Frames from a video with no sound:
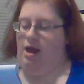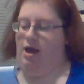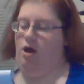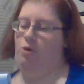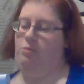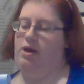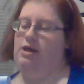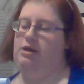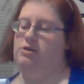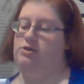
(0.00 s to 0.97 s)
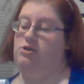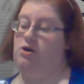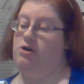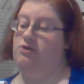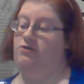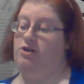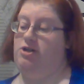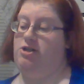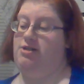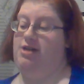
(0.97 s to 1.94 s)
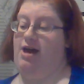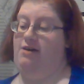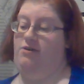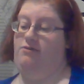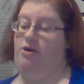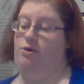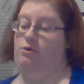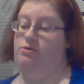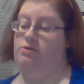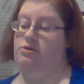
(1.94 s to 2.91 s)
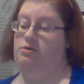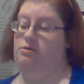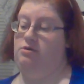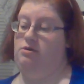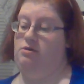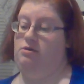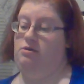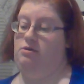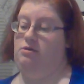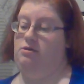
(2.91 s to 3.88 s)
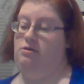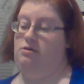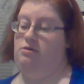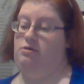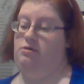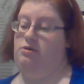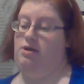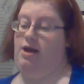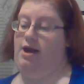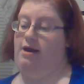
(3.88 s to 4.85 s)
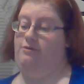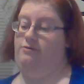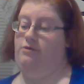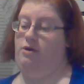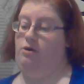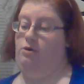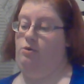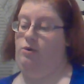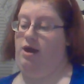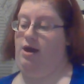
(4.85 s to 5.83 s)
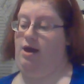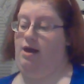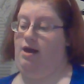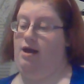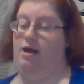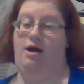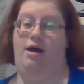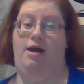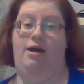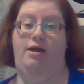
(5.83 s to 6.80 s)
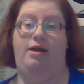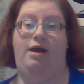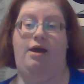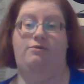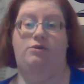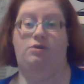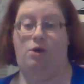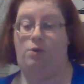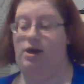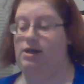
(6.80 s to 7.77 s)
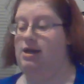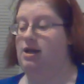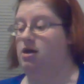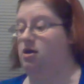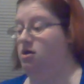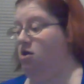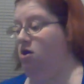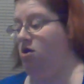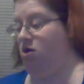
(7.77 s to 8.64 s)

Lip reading: How many starts, finishes, FFOs did I have? Okay, I have no idea.